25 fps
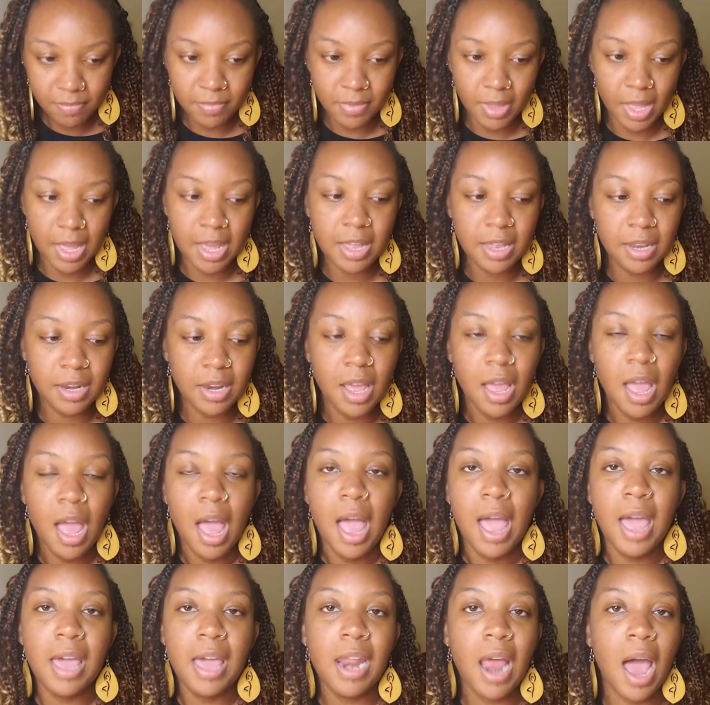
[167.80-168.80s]
and
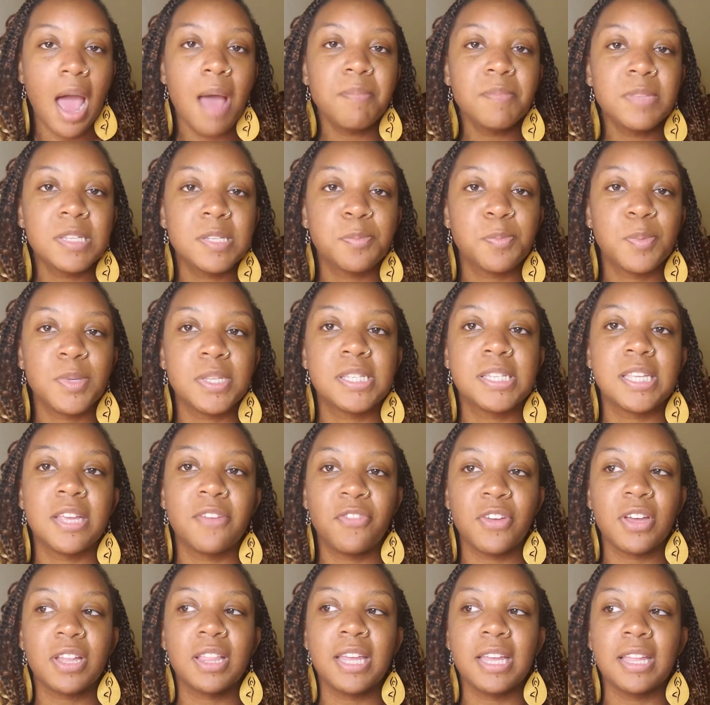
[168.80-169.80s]
I'm
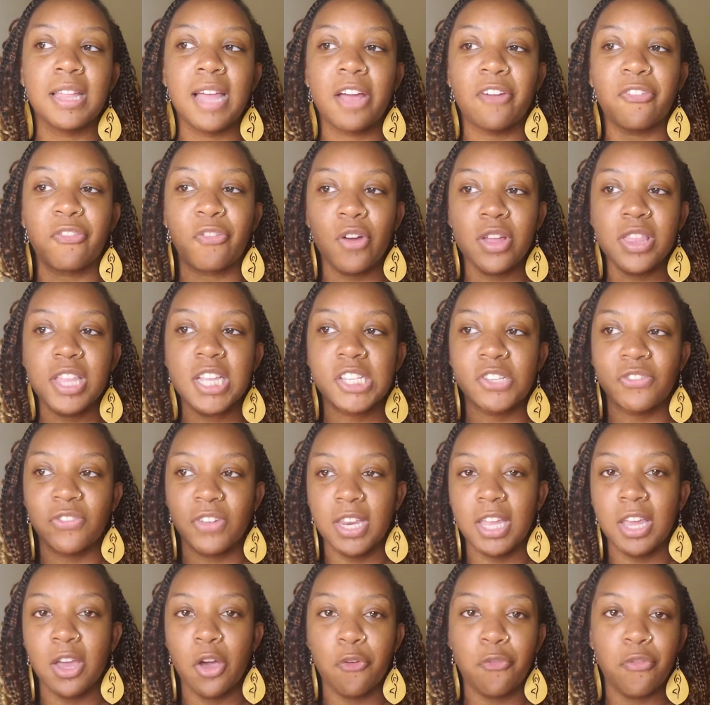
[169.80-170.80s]
specifically like for this
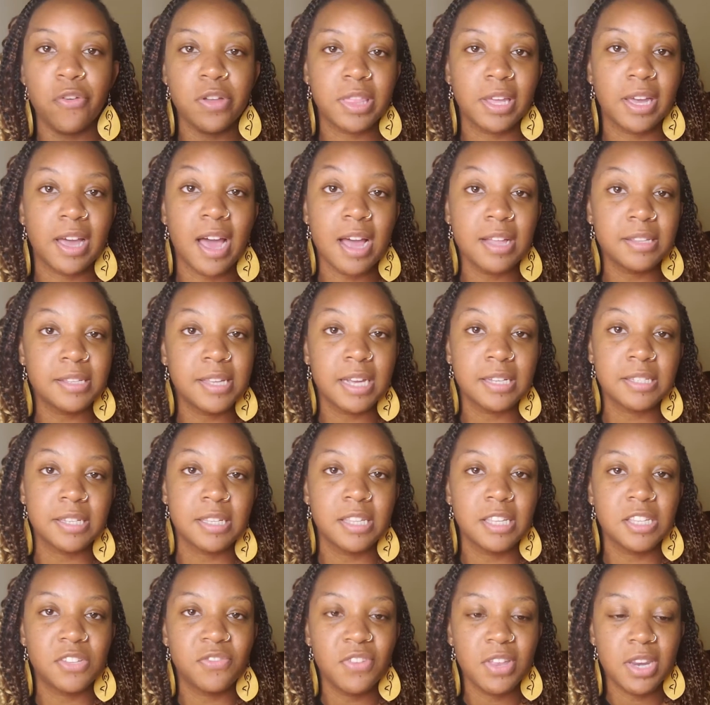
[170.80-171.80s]
video, for the context of
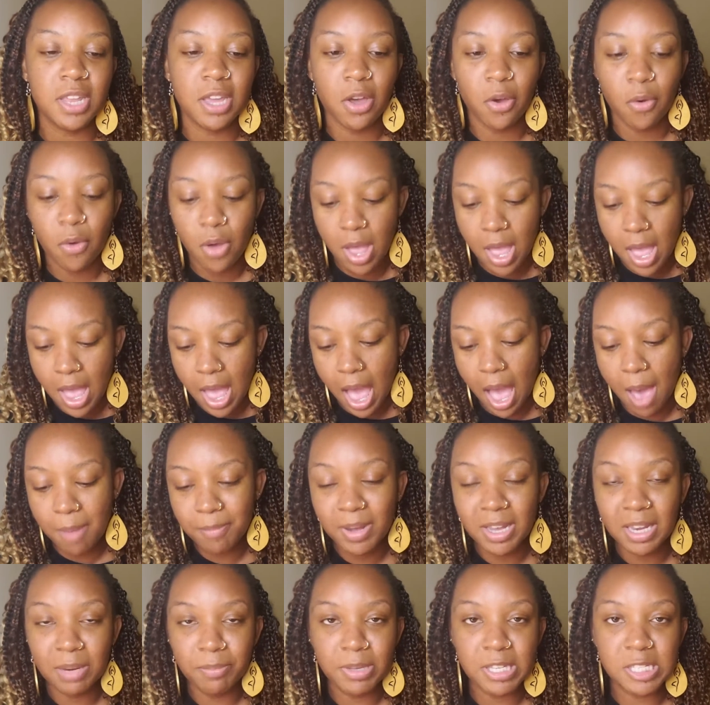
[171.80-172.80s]
this video, I'm
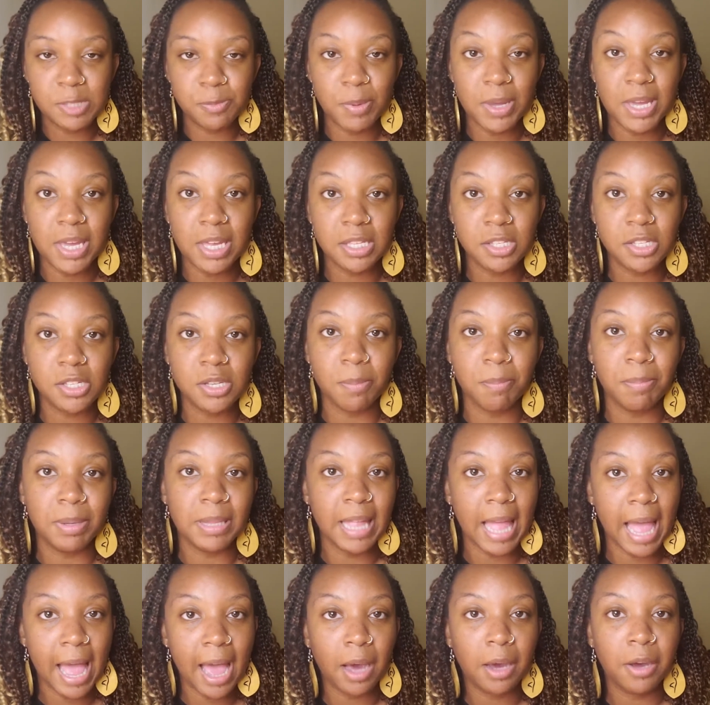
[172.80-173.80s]
going to be speaking to
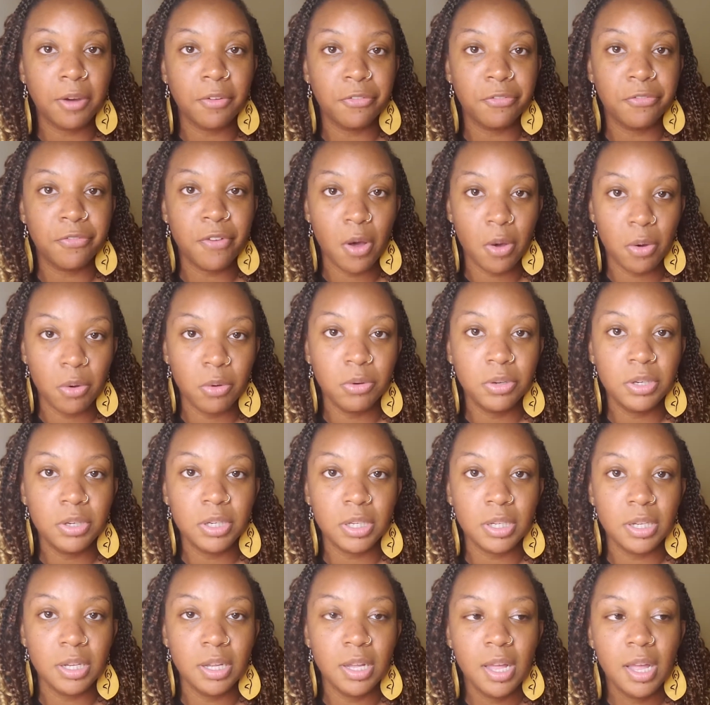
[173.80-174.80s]
Black folk.
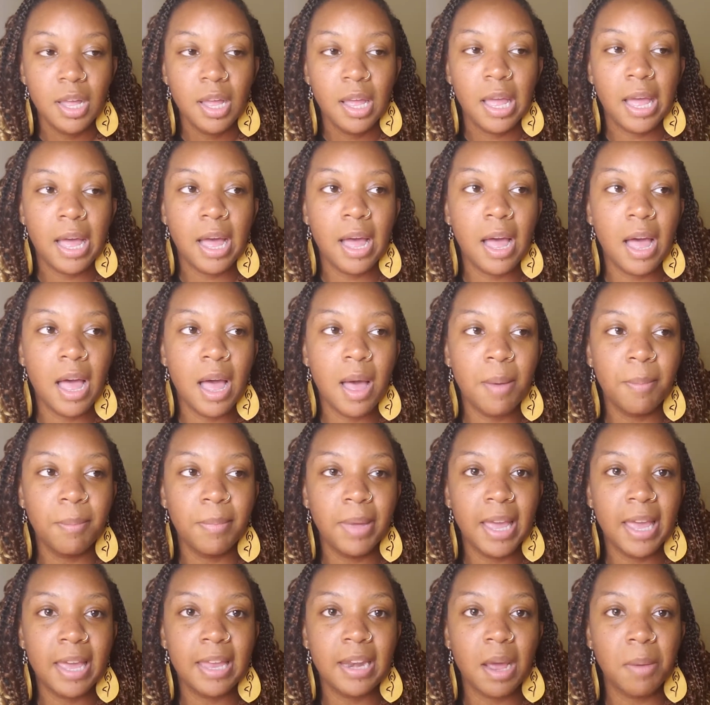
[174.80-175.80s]

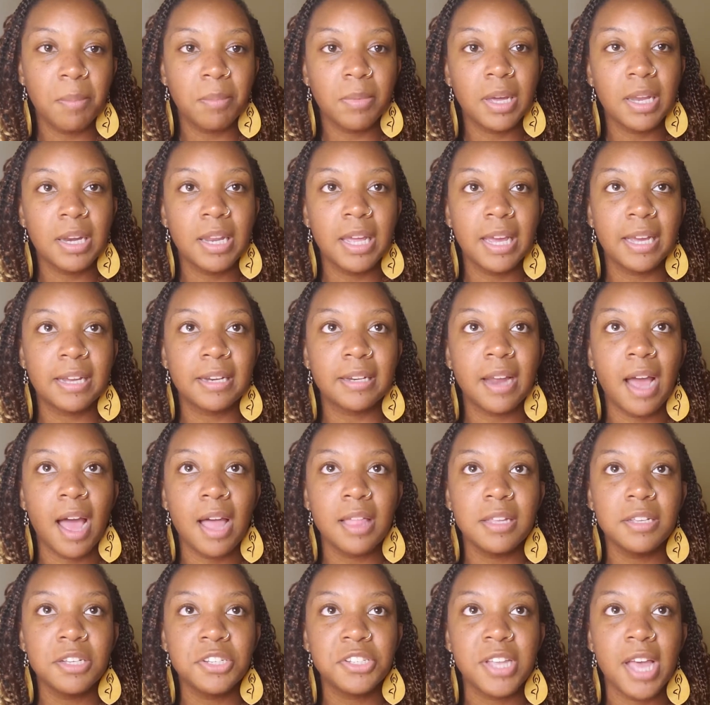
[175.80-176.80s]
And I'm going to
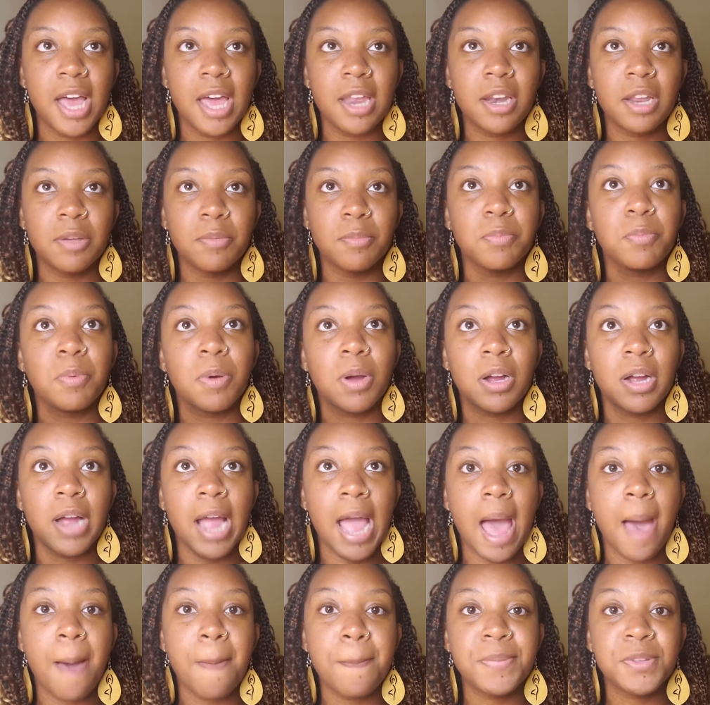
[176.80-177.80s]
acknowledge that
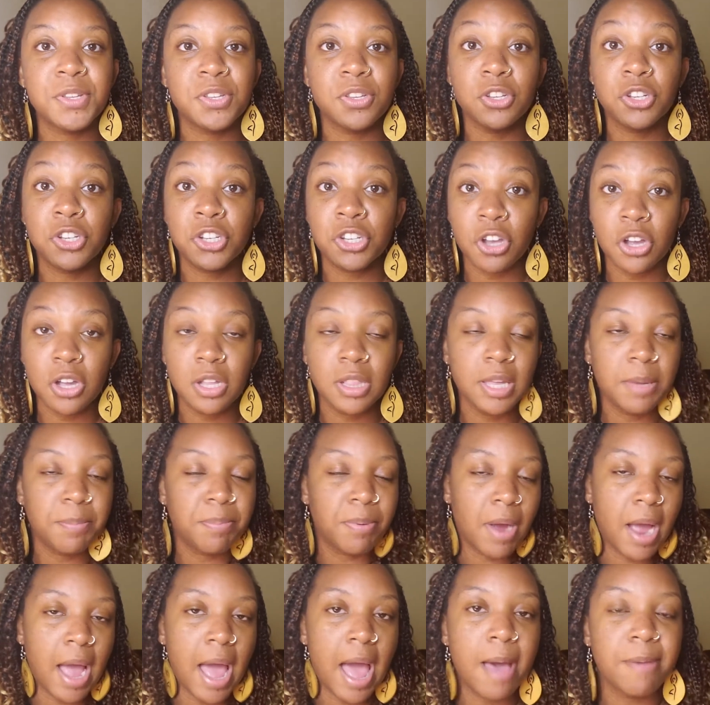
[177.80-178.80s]
perhaps
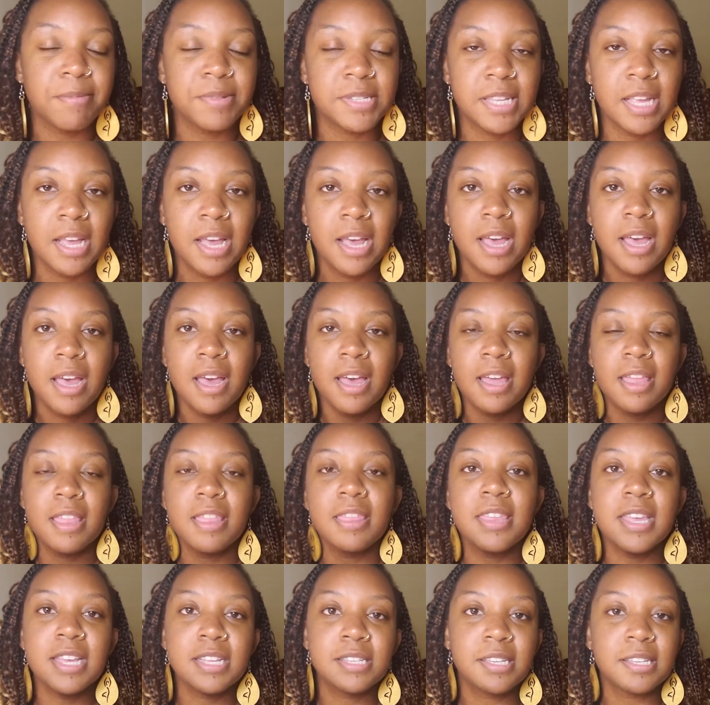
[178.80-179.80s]

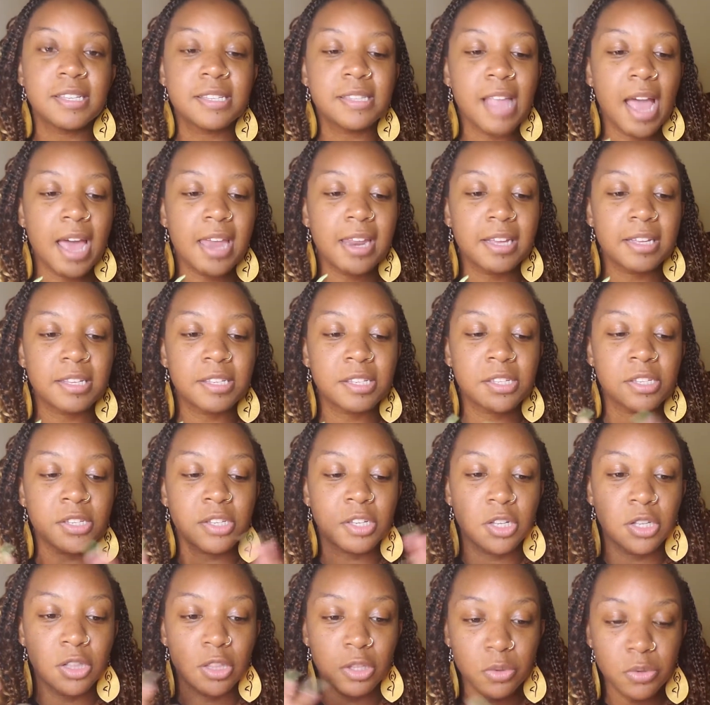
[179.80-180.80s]
this is not
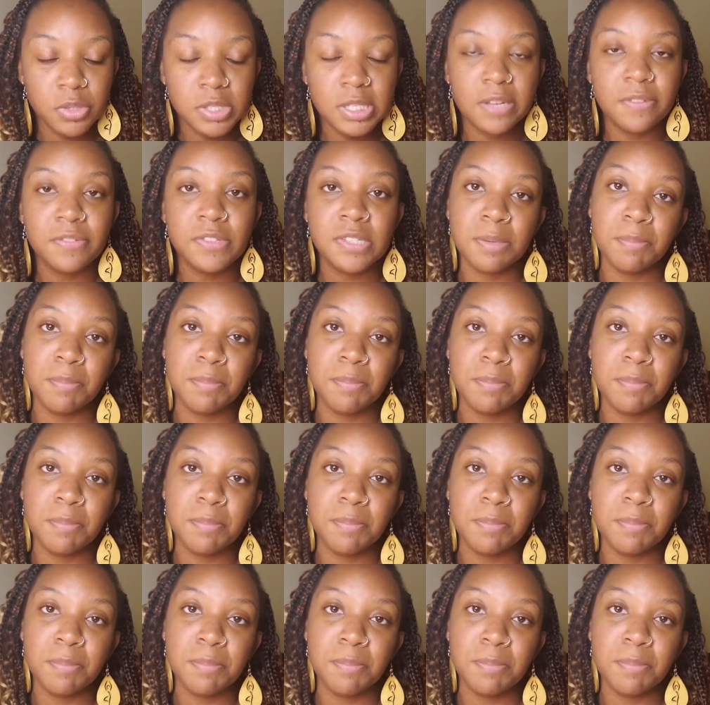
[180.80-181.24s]
exclusive to